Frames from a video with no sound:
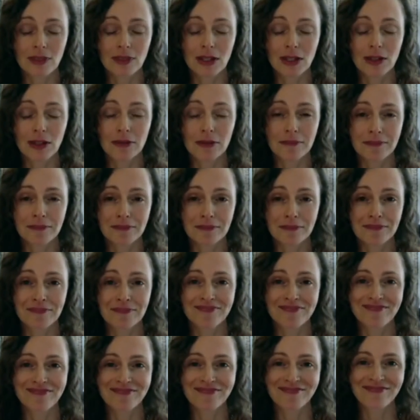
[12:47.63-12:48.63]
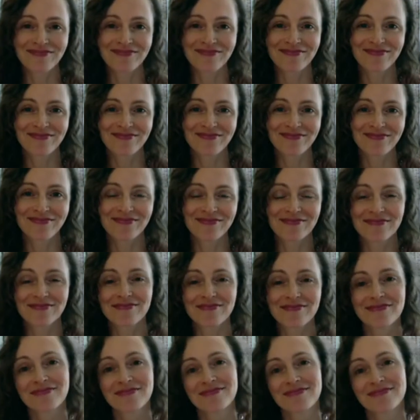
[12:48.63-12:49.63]

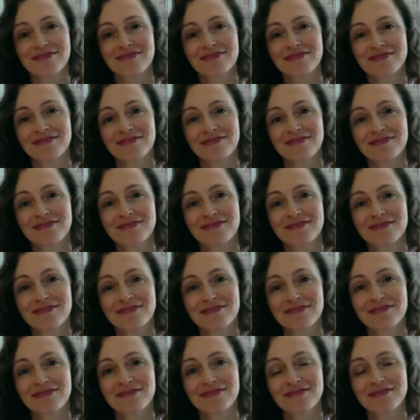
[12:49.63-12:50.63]
(not speaking)